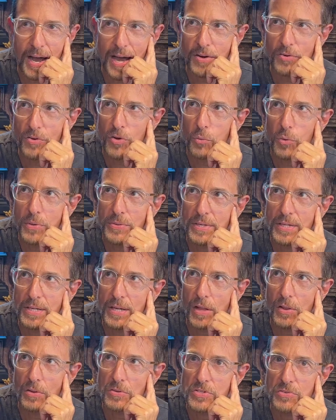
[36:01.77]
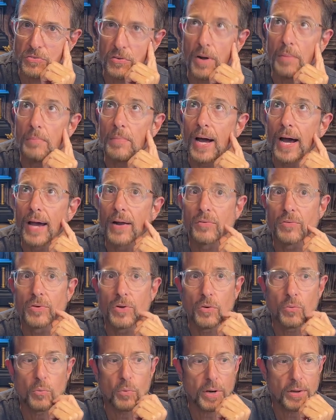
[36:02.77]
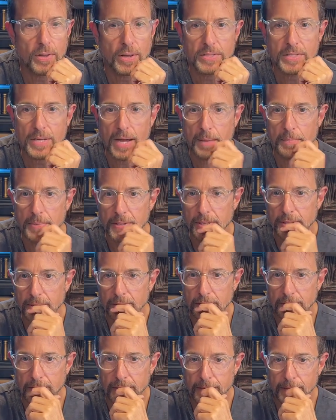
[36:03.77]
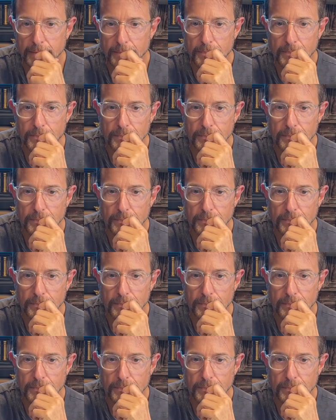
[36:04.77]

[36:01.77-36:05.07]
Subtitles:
I don't know what the yellow's from. I don't know where that's happening. Yeah.